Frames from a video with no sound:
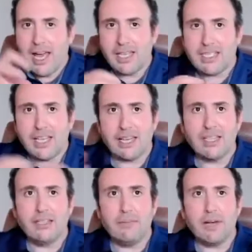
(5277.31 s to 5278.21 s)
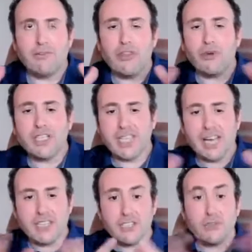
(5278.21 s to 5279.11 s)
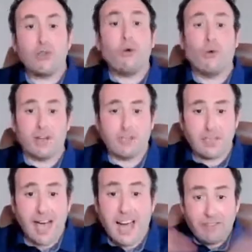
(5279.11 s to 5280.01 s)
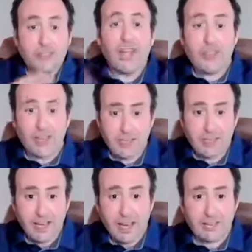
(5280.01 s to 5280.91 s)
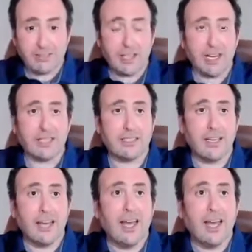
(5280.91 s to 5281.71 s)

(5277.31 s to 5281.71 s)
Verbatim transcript: and suddenly in a matter of thirty seconds there is a horse out of nothing, out of glass,